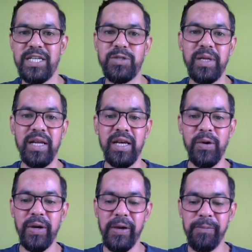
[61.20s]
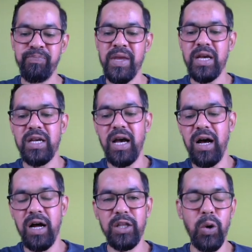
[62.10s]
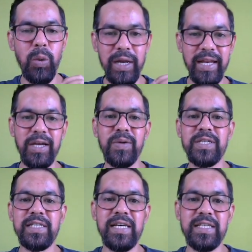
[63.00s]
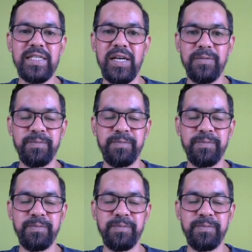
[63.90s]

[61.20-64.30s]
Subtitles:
as well. Okay. The only request is